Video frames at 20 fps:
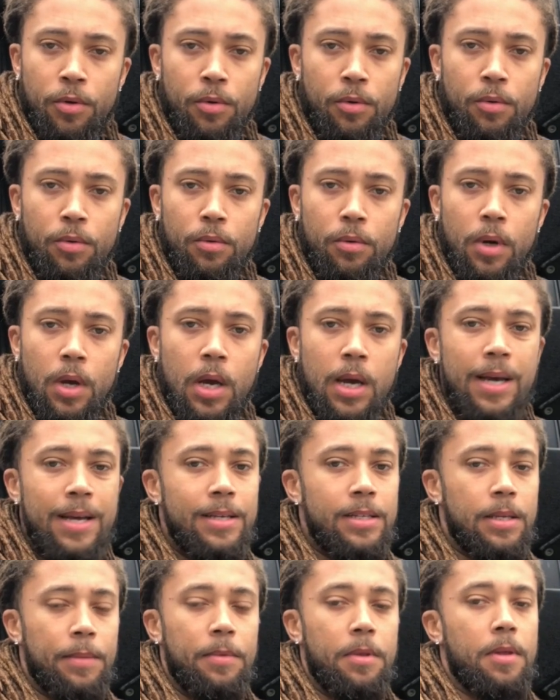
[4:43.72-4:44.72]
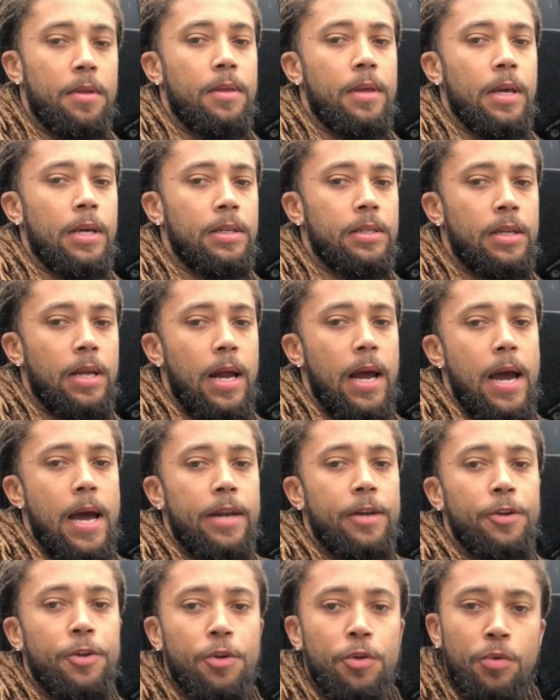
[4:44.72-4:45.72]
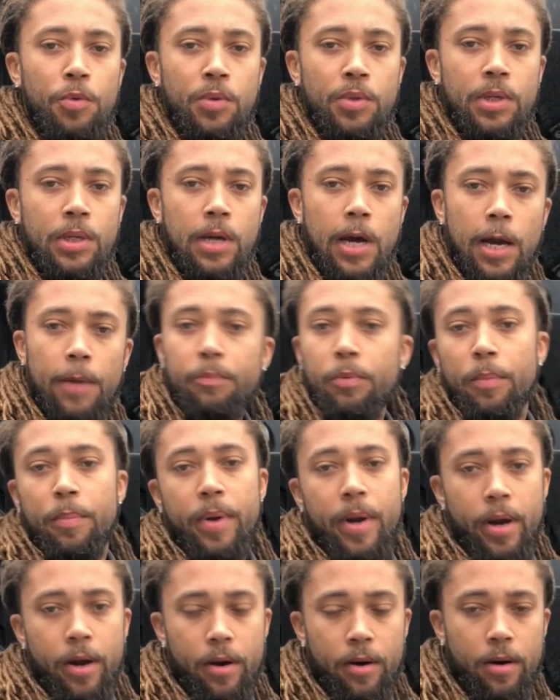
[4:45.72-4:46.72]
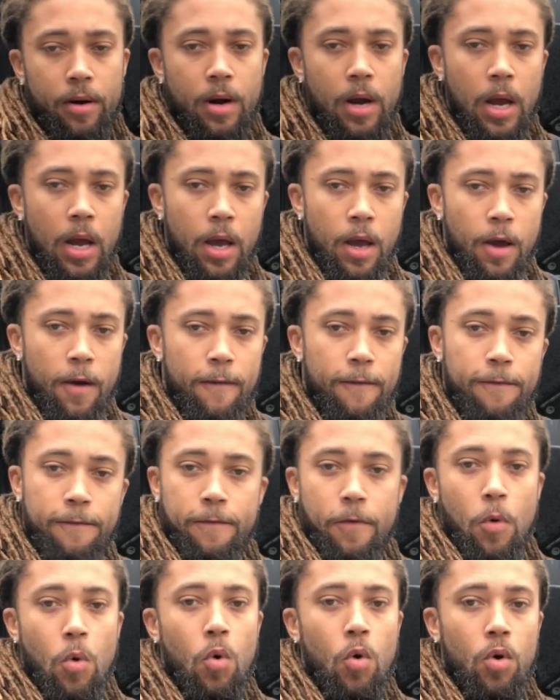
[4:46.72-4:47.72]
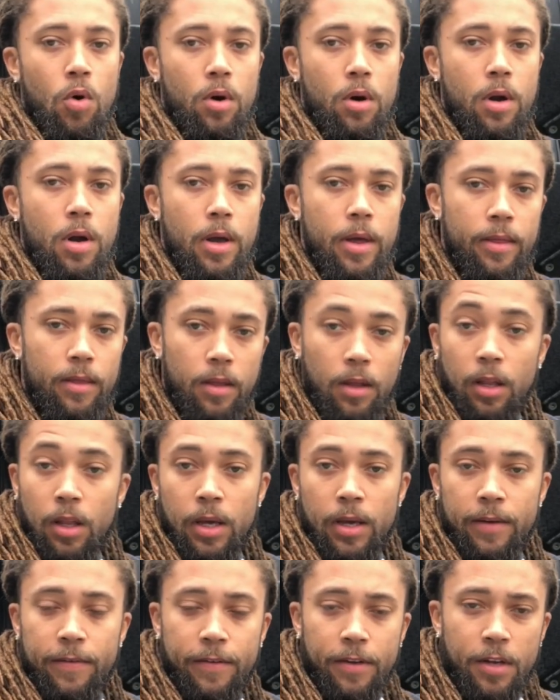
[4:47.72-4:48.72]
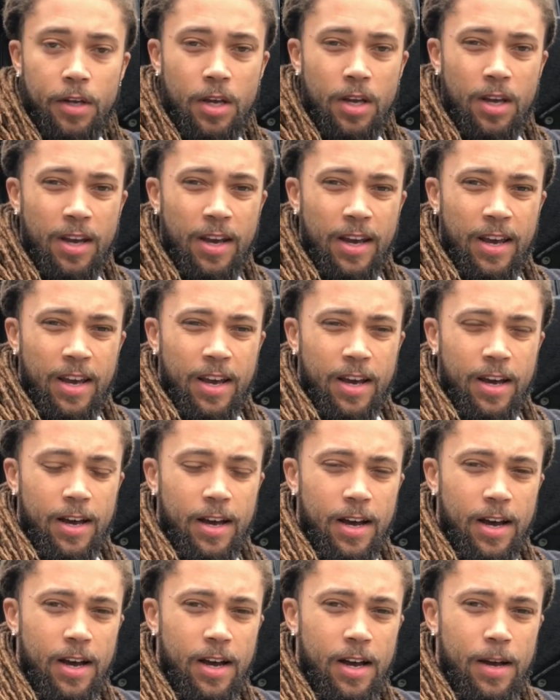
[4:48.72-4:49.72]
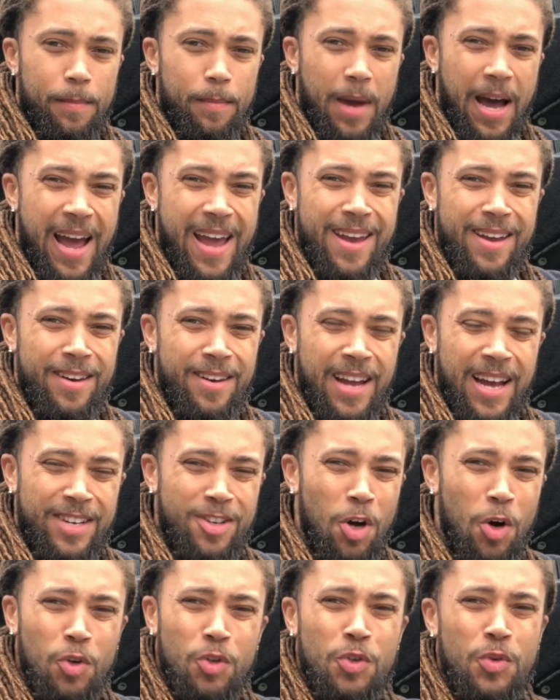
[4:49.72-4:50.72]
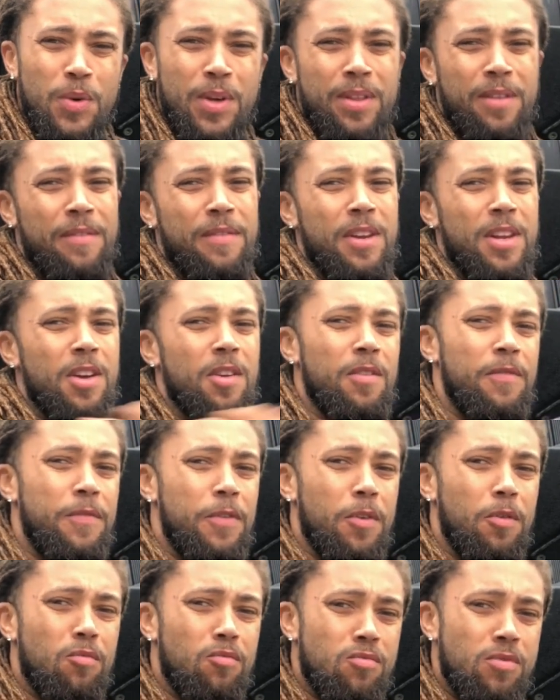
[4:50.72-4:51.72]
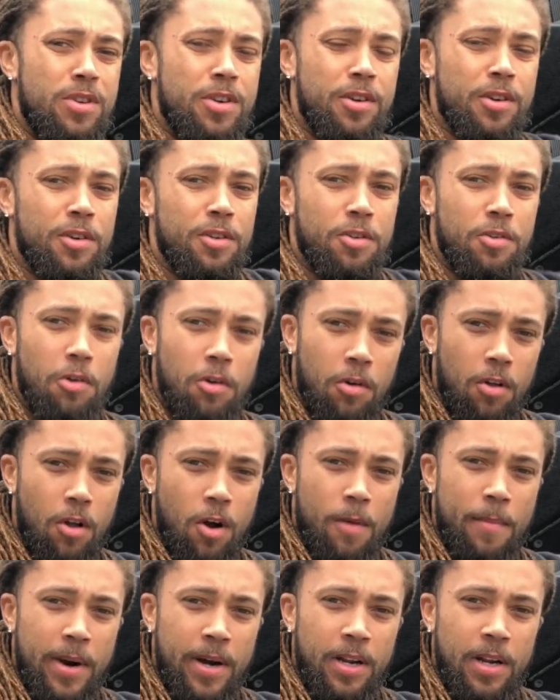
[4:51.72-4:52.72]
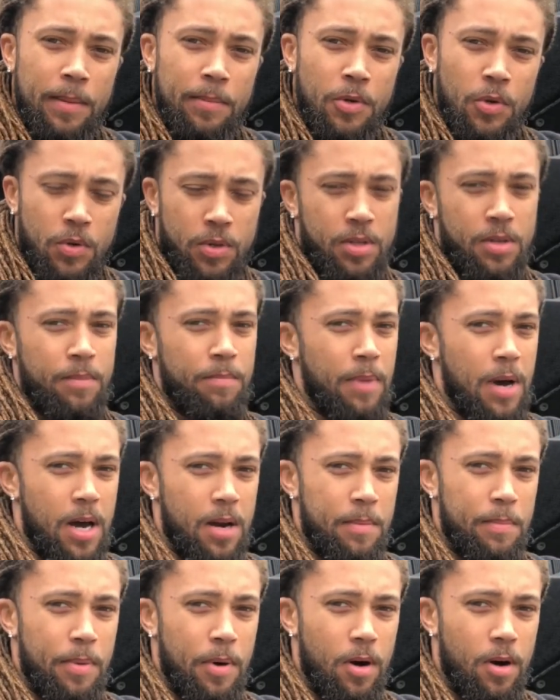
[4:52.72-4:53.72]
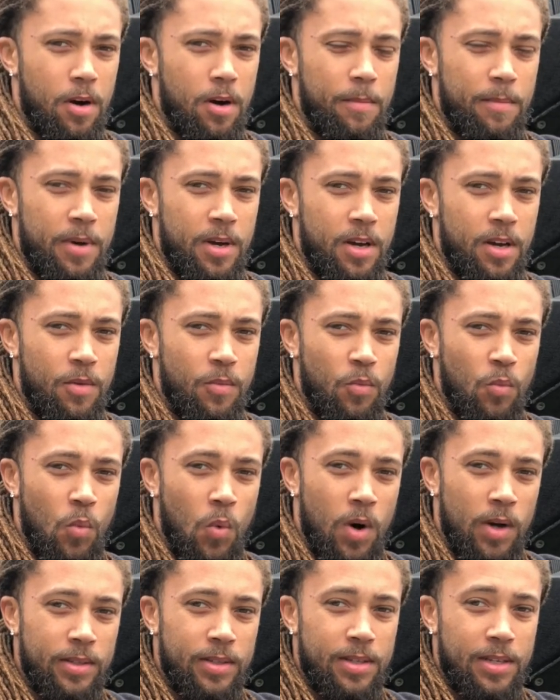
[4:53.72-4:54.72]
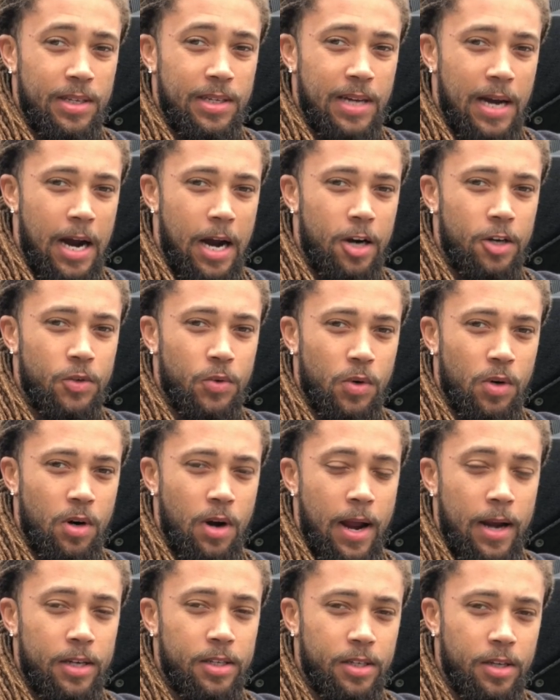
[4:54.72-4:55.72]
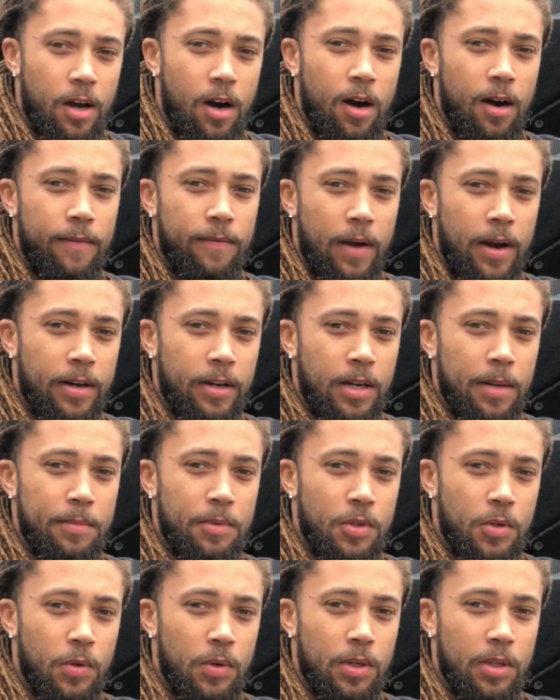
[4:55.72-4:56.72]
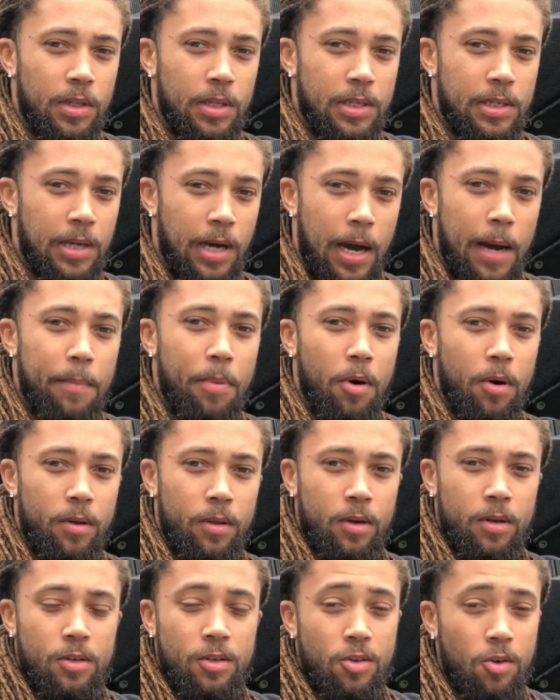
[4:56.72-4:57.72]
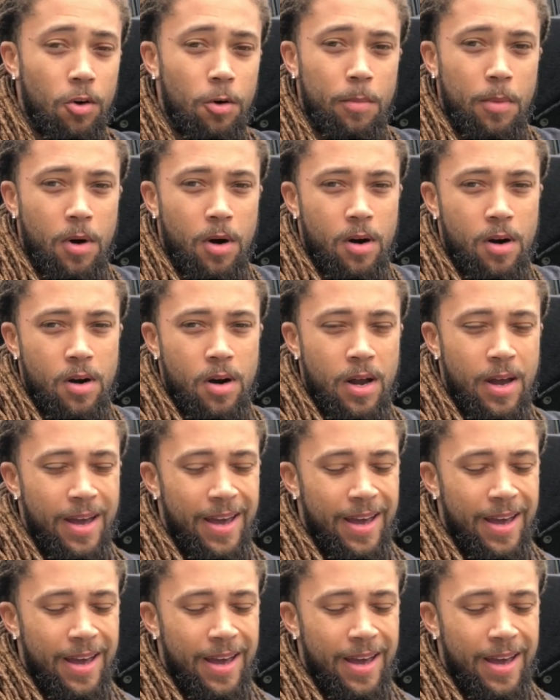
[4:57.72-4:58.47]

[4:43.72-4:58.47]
you some of the things that I had to do to kind of prepare for the lift. I told you in the video for the rear control arm I ended up doing the bottom part, but once the tires were actually off, I ended up doing the top part of the control bar.